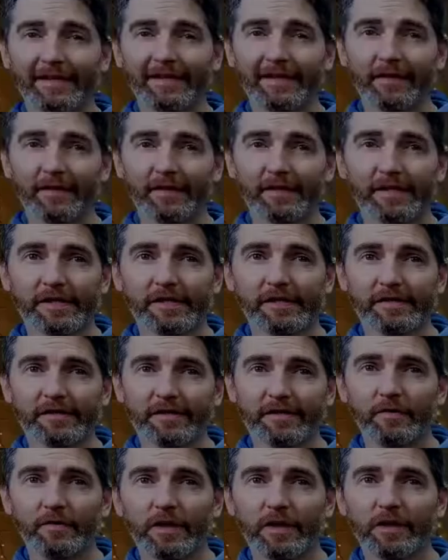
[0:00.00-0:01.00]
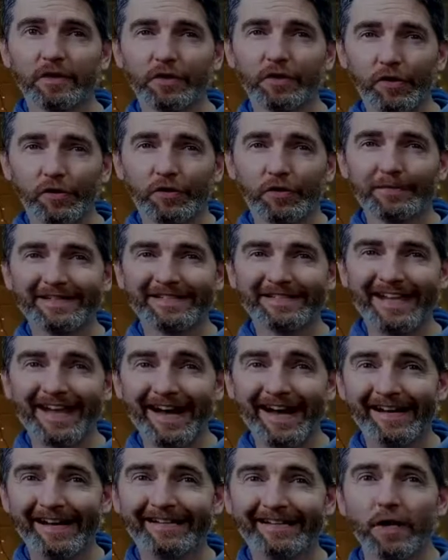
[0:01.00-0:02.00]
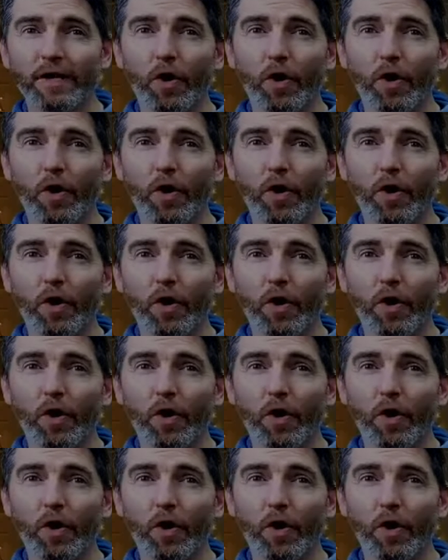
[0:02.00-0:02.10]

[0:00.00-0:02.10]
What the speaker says: lyrics. So we got Hakuna Matata.